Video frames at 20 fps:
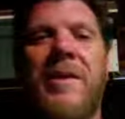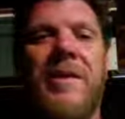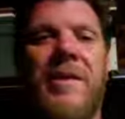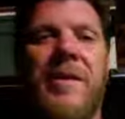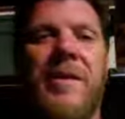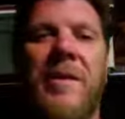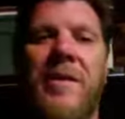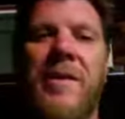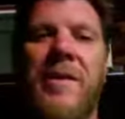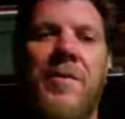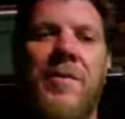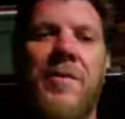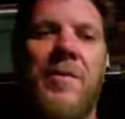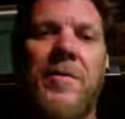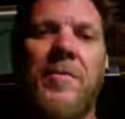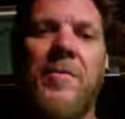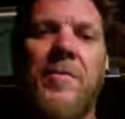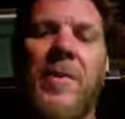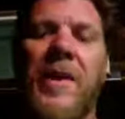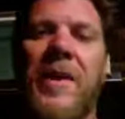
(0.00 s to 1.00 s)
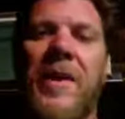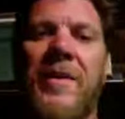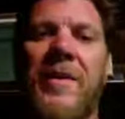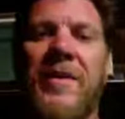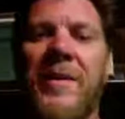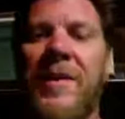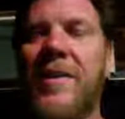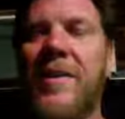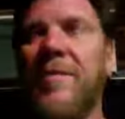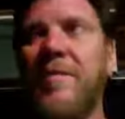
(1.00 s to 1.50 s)
another
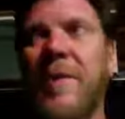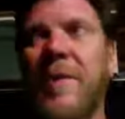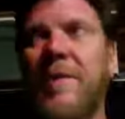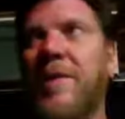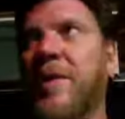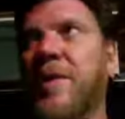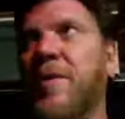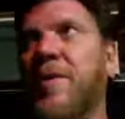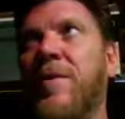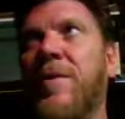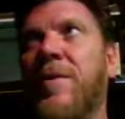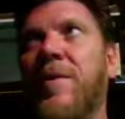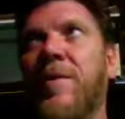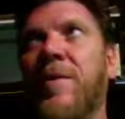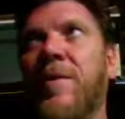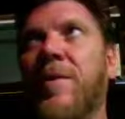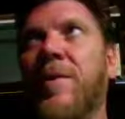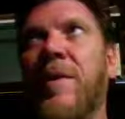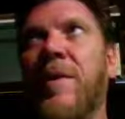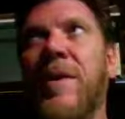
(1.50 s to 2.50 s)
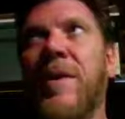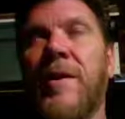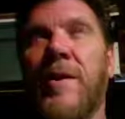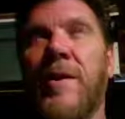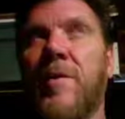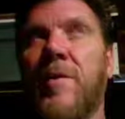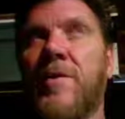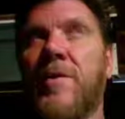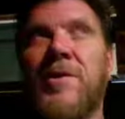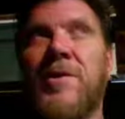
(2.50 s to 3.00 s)
reality. Maybe you're
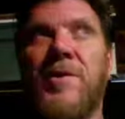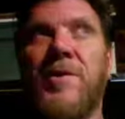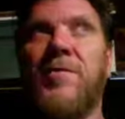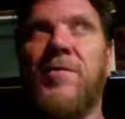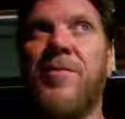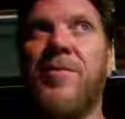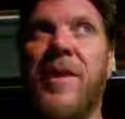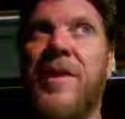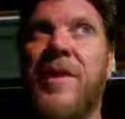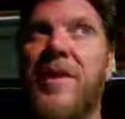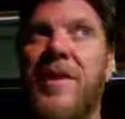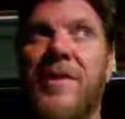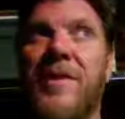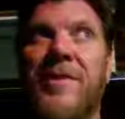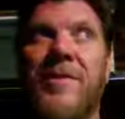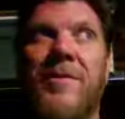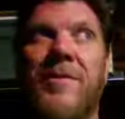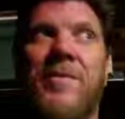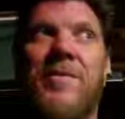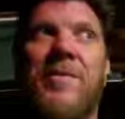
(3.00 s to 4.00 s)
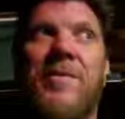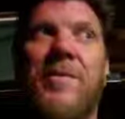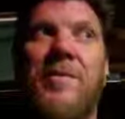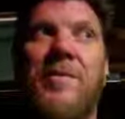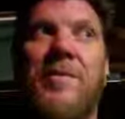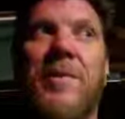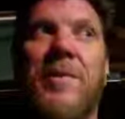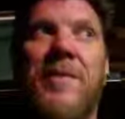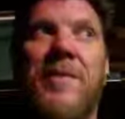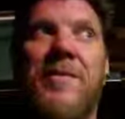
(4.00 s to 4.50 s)
it's too frightening to
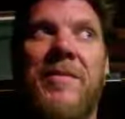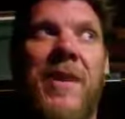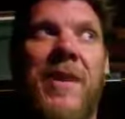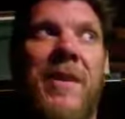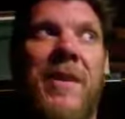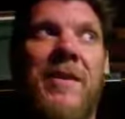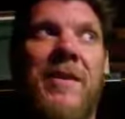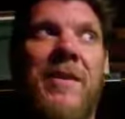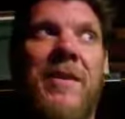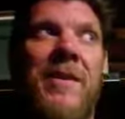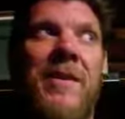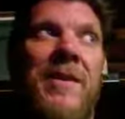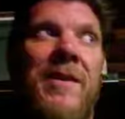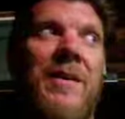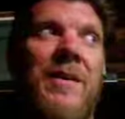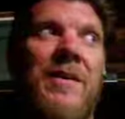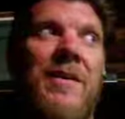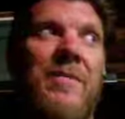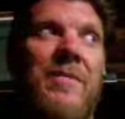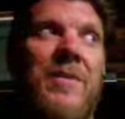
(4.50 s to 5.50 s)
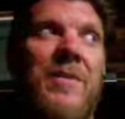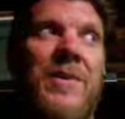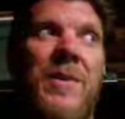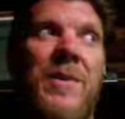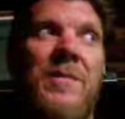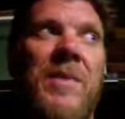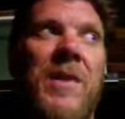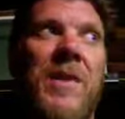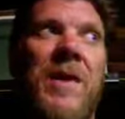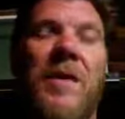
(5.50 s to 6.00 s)
believe that
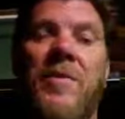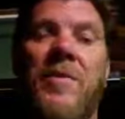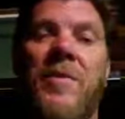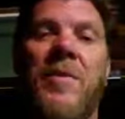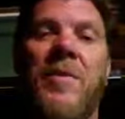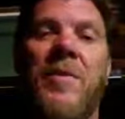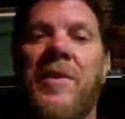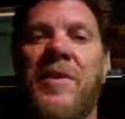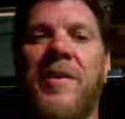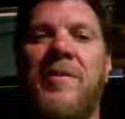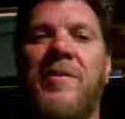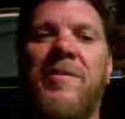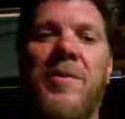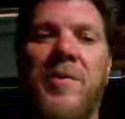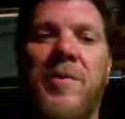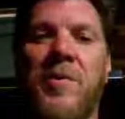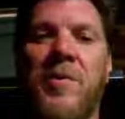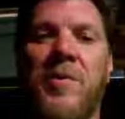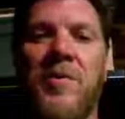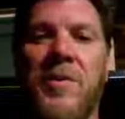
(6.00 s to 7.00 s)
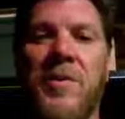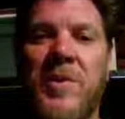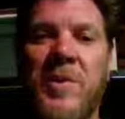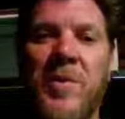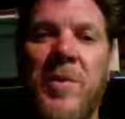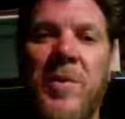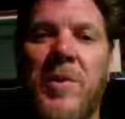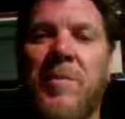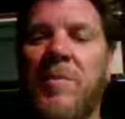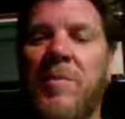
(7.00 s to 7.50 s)
something other than the official
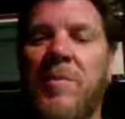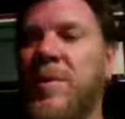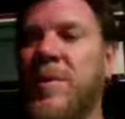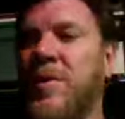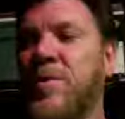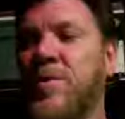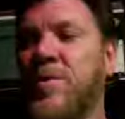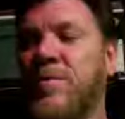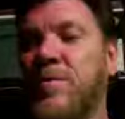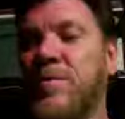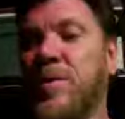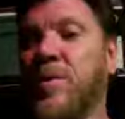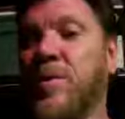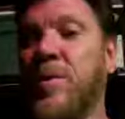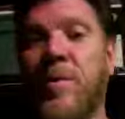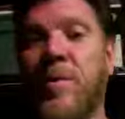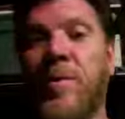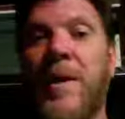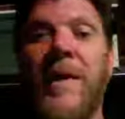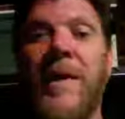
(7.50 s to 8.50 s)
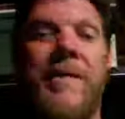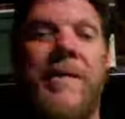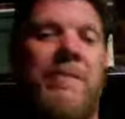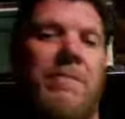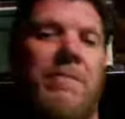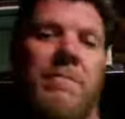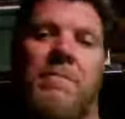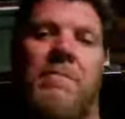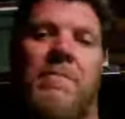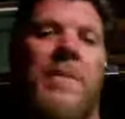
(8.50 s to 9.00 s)
story can be true. And
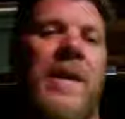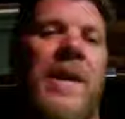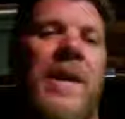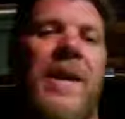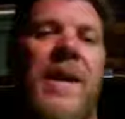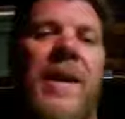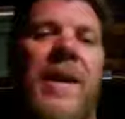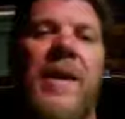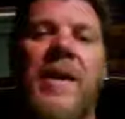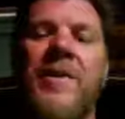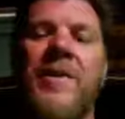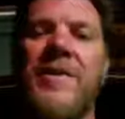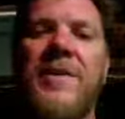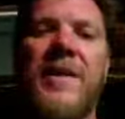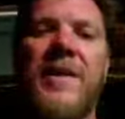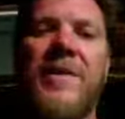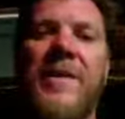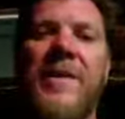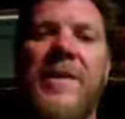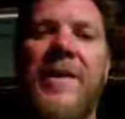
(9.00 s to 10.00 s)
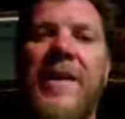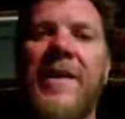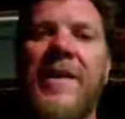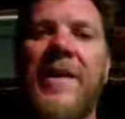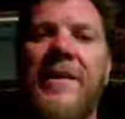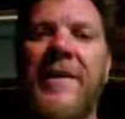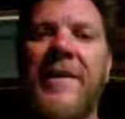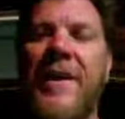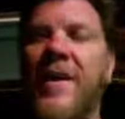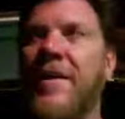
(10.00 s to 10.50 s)
hey, I understand that. I
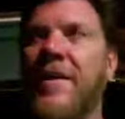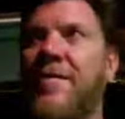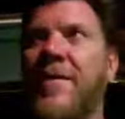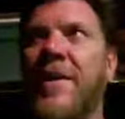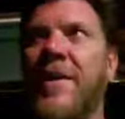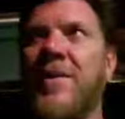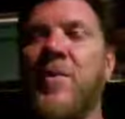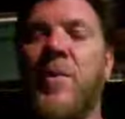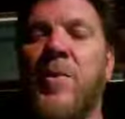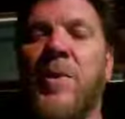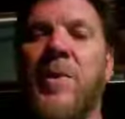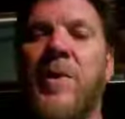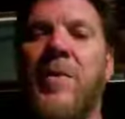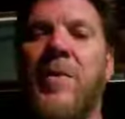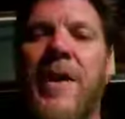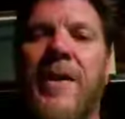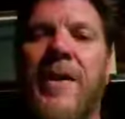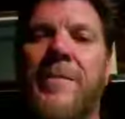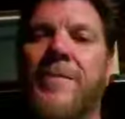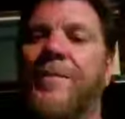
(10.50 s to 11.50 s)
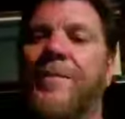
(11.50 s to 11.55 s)
get that. If that's where you're at,